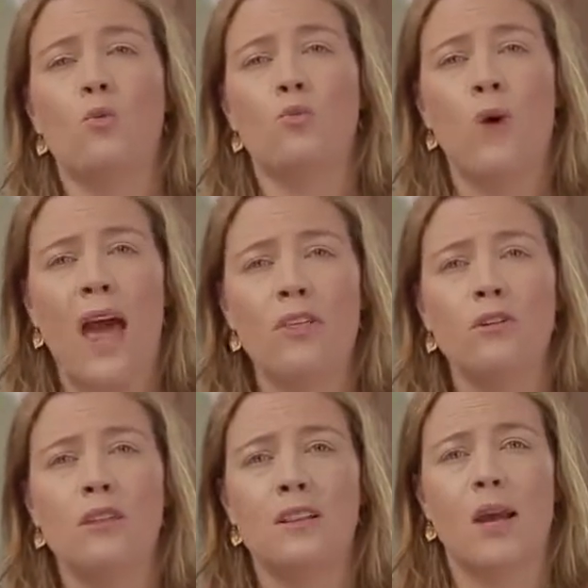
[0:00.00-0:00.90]

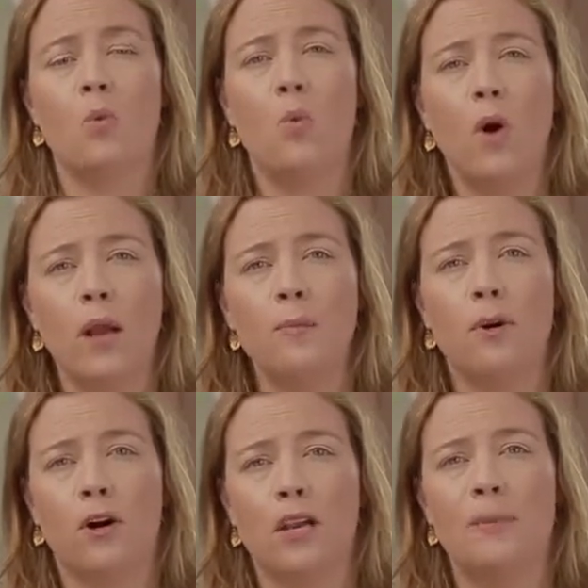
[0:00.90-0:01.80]
Rather than let one
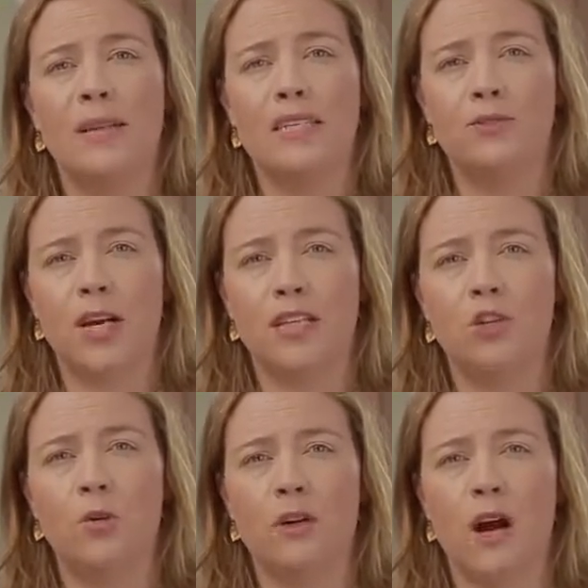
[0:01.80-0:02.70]
party be
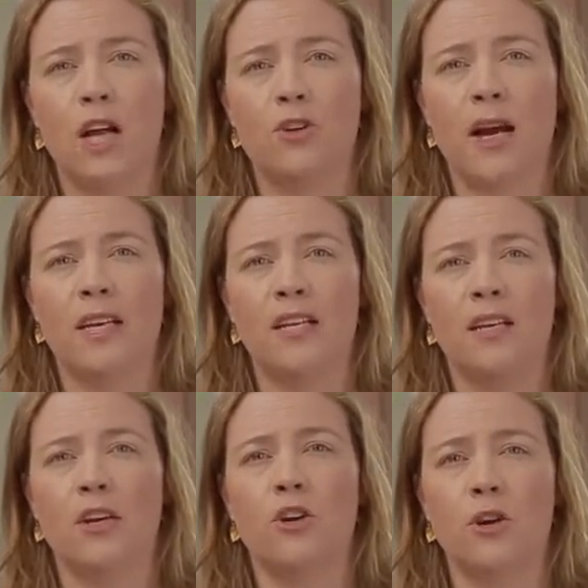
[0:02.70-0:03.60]
subjected to a contract he
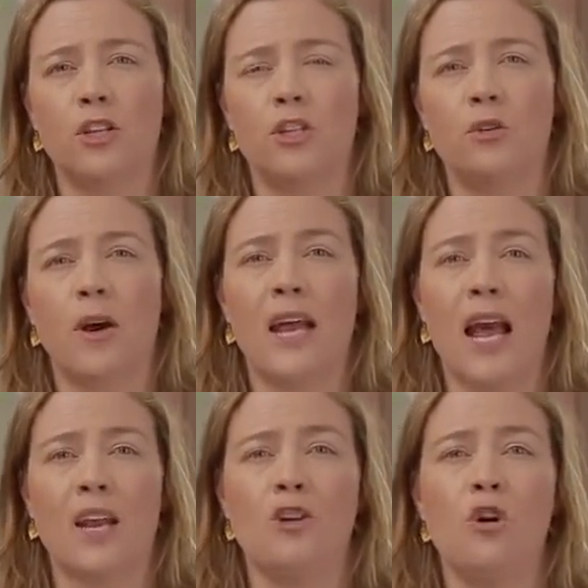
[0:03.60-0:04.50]
didn't agree to and
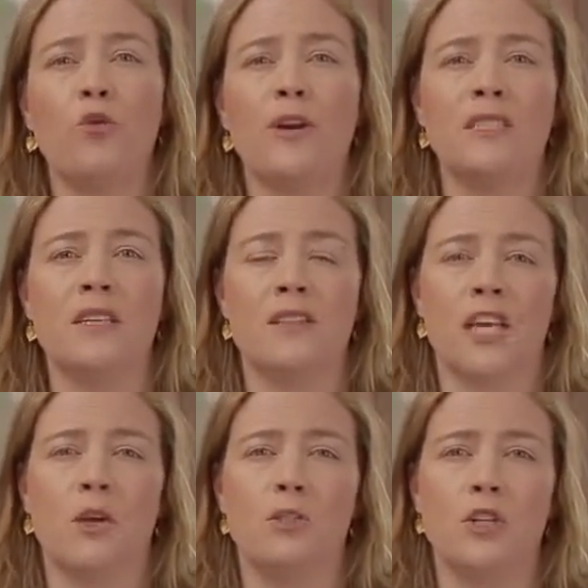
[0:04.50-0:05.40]
had no reason to
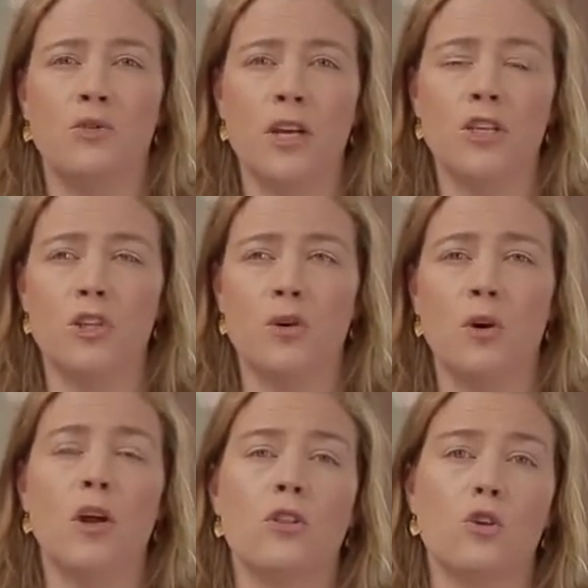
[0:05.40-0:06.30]
think he was agreeing to,
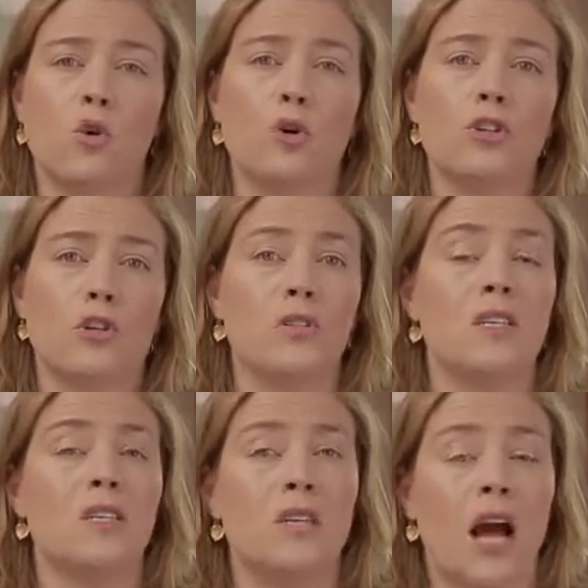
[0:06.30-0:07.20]
the court
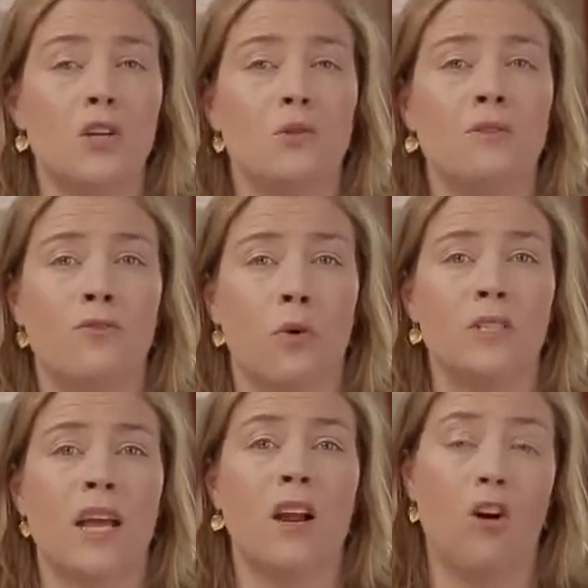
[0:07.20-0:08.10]
chooses not to
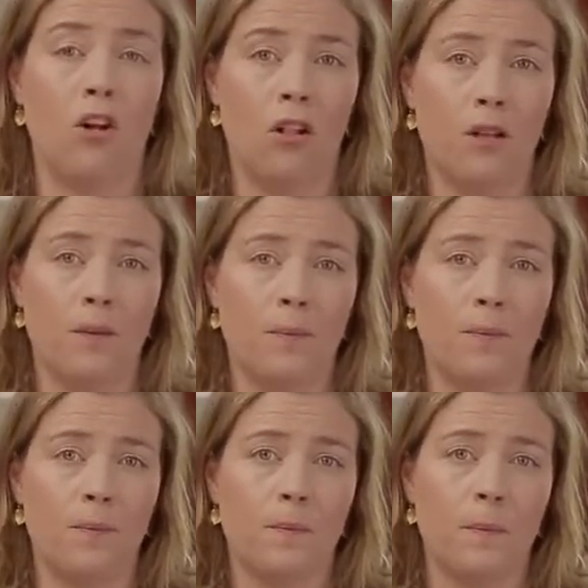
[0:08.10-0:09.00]
enforce at all.
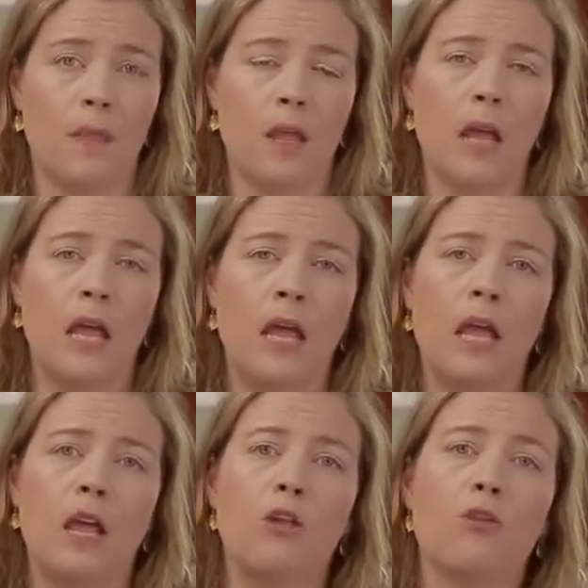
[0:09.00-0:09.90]

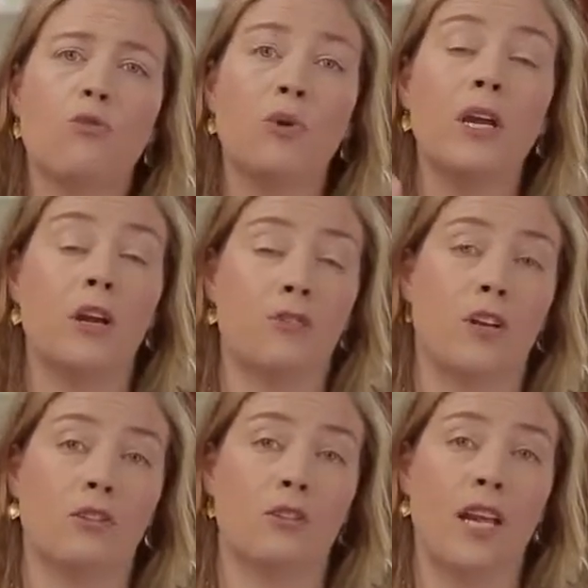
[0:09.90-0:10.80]
300
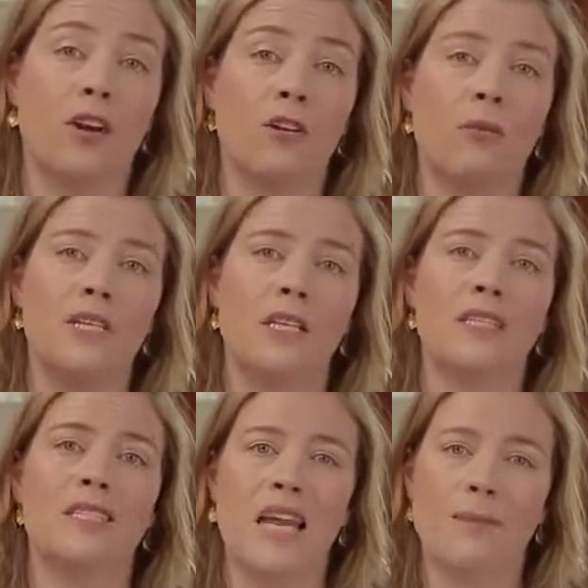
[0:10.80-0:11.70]
years later, we see the
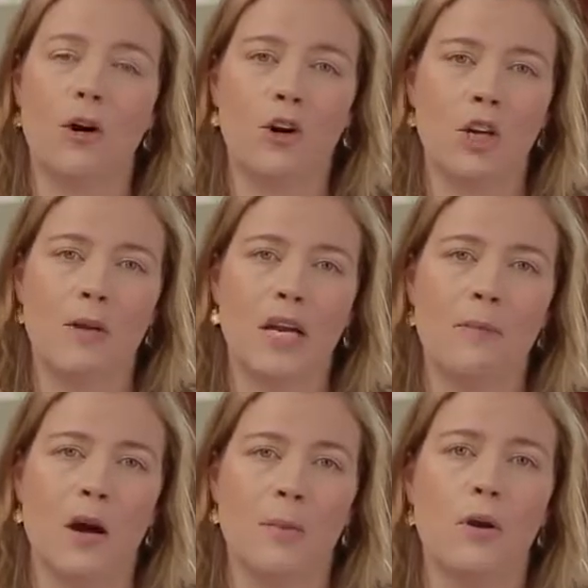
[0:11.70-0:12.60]
same argument
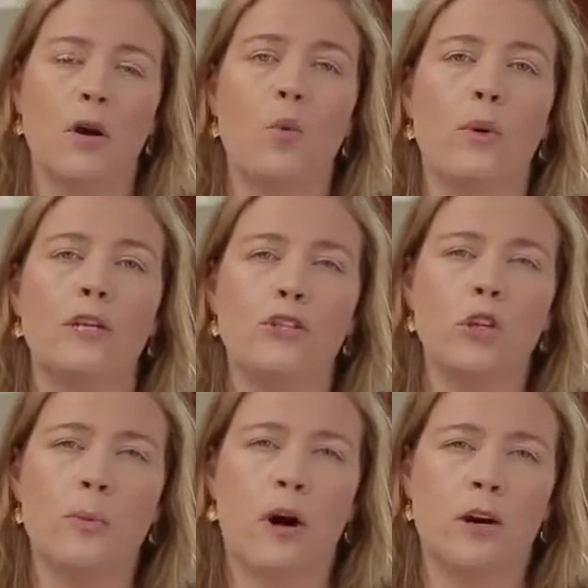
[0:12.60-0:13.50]
come up when
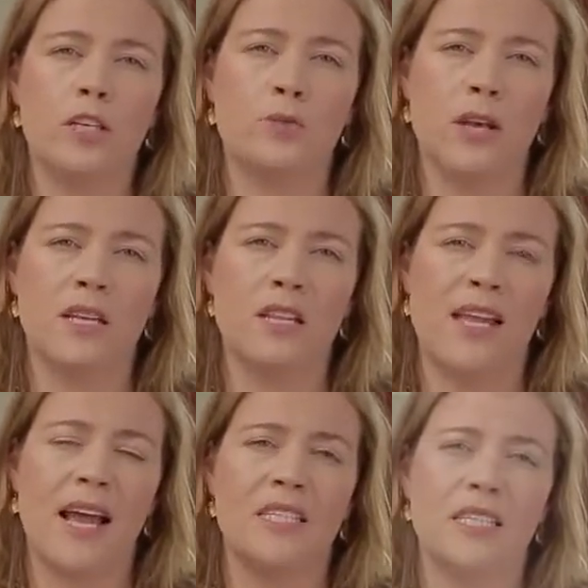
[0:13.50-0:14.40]
two parties realize that they had